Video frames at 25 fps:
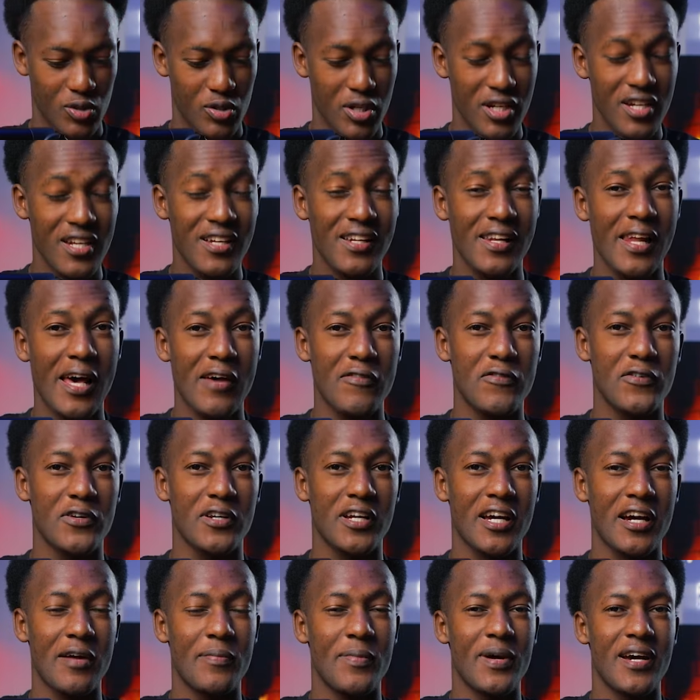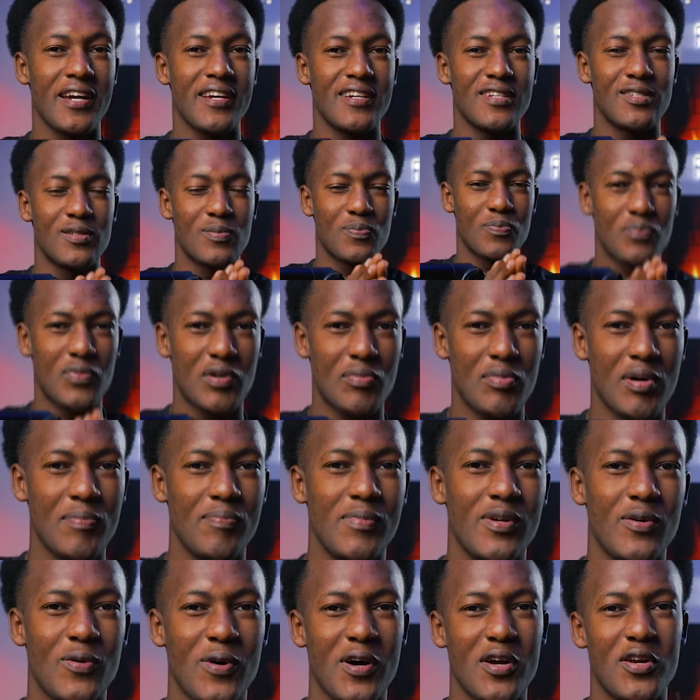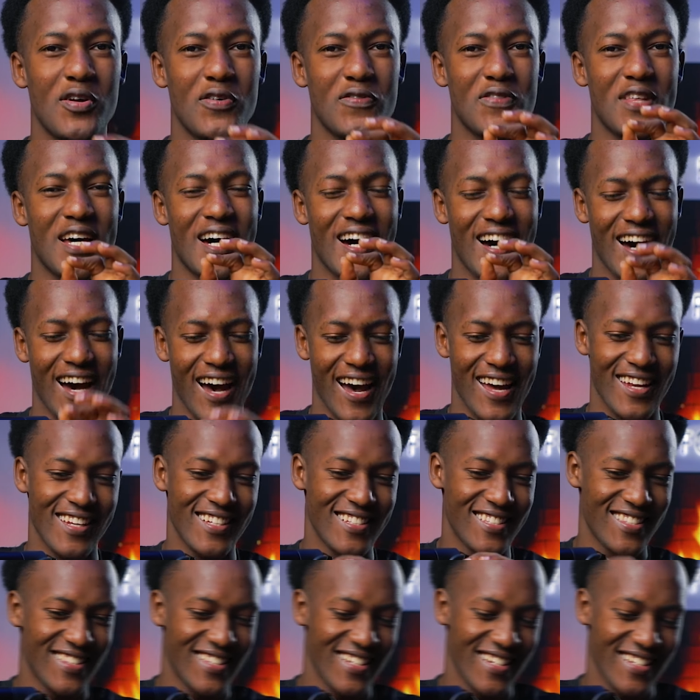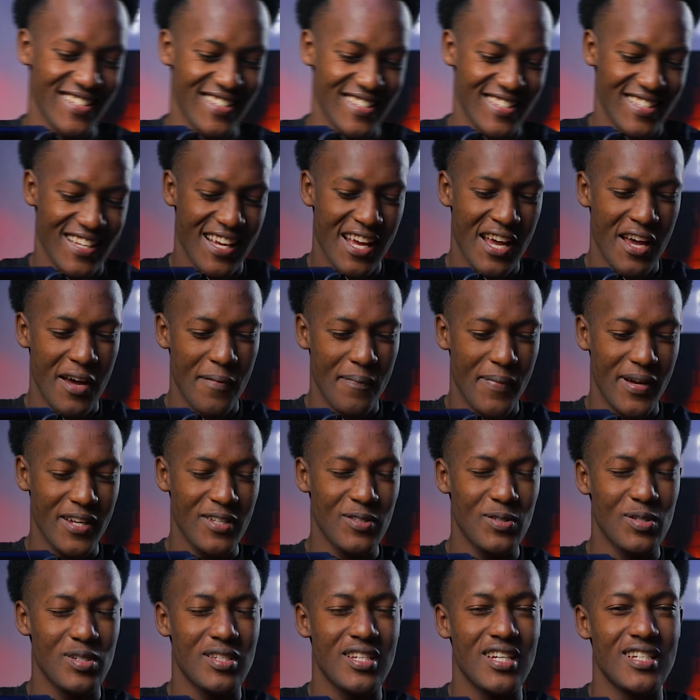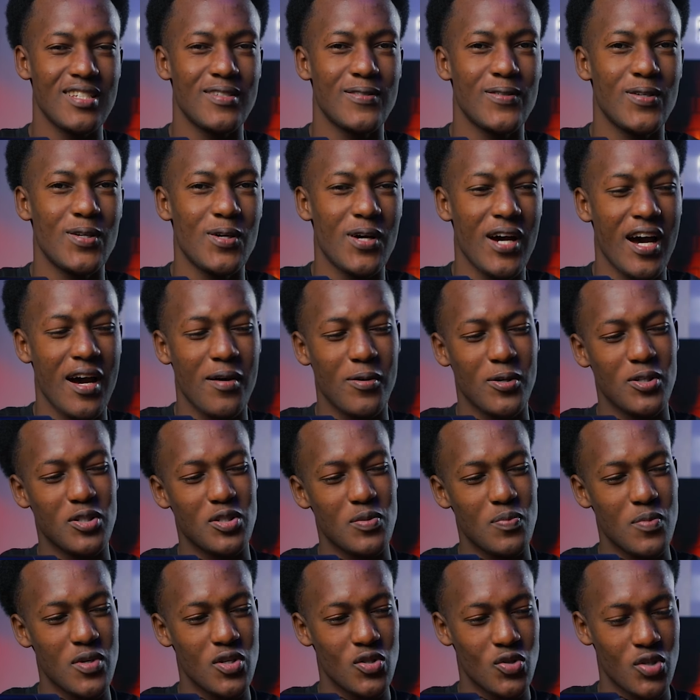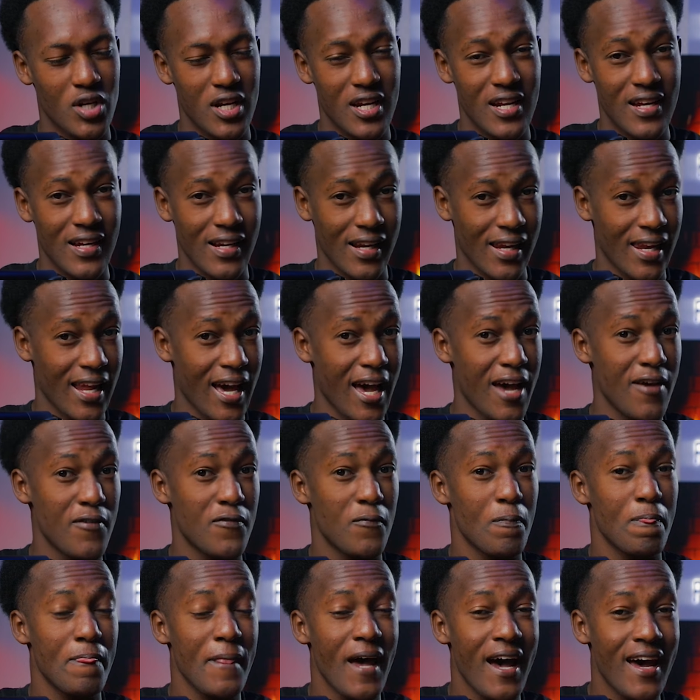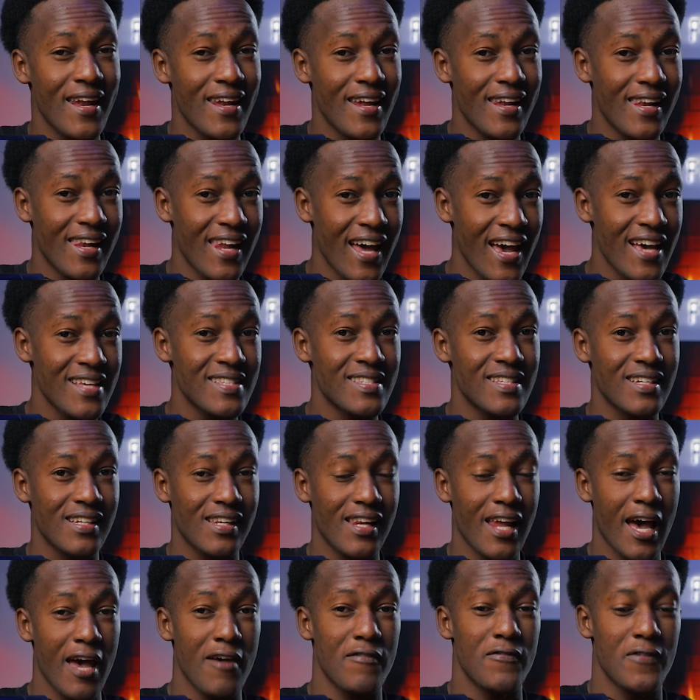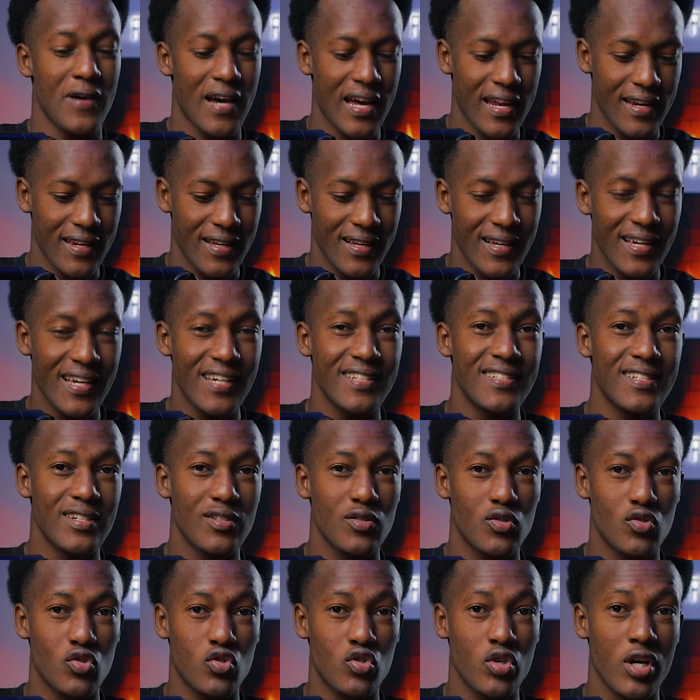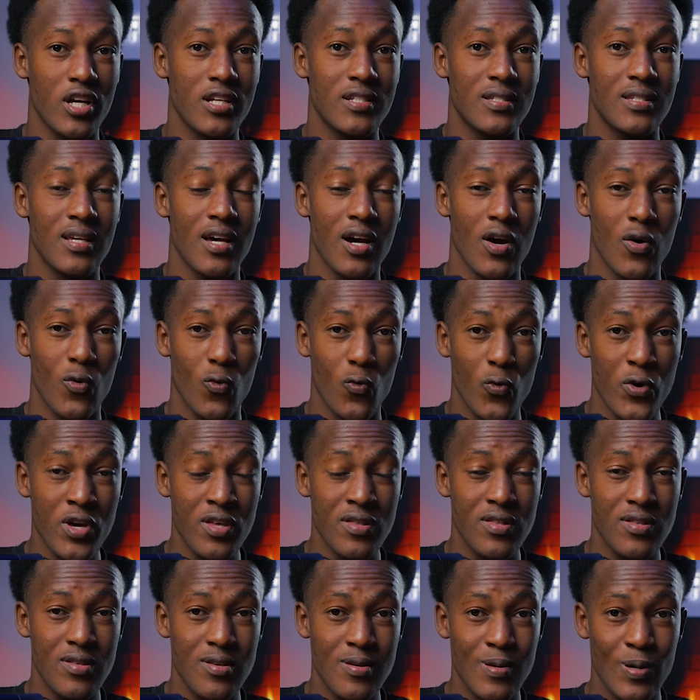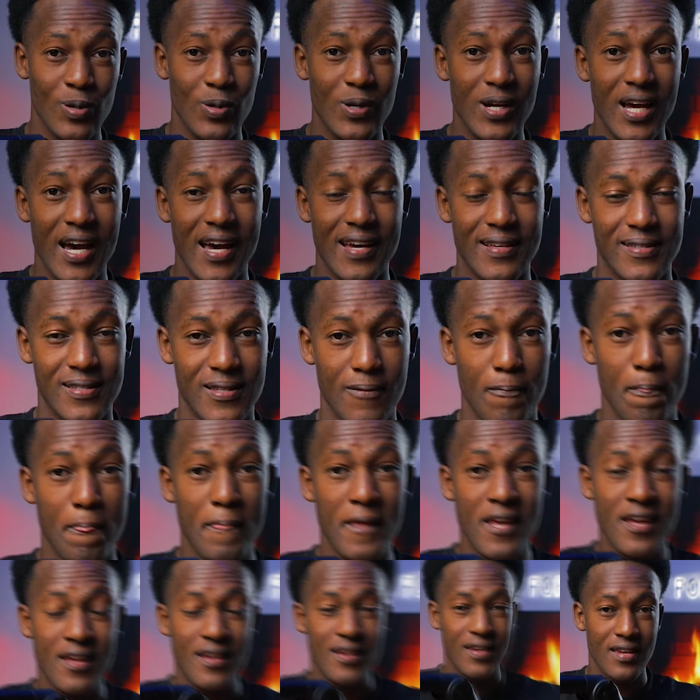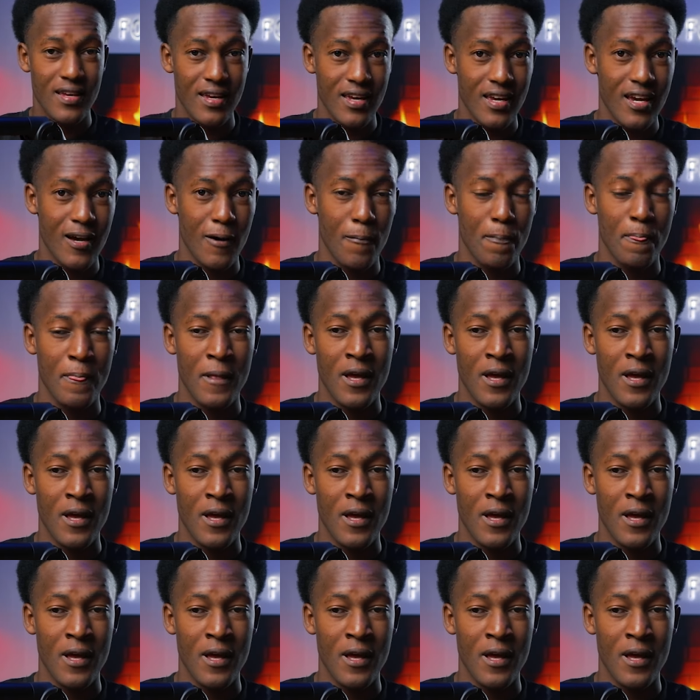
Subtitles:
trading live on camera is probably one of the hardest things. But in today's video, I'm going to be trading live, analyzing live, and getting trades with you guys in here.